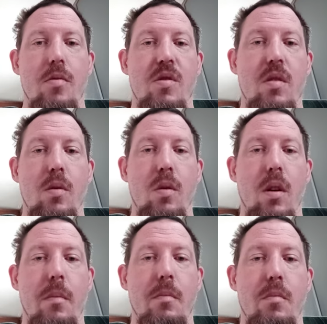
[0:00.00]
just ignore
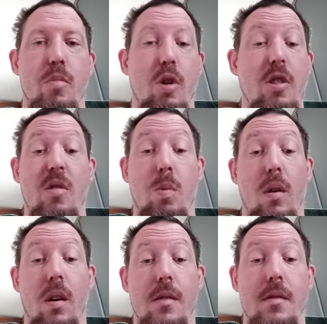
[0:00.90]
them. They're just
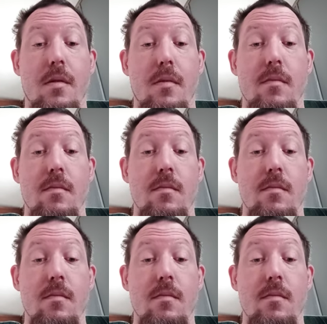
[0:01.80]
words.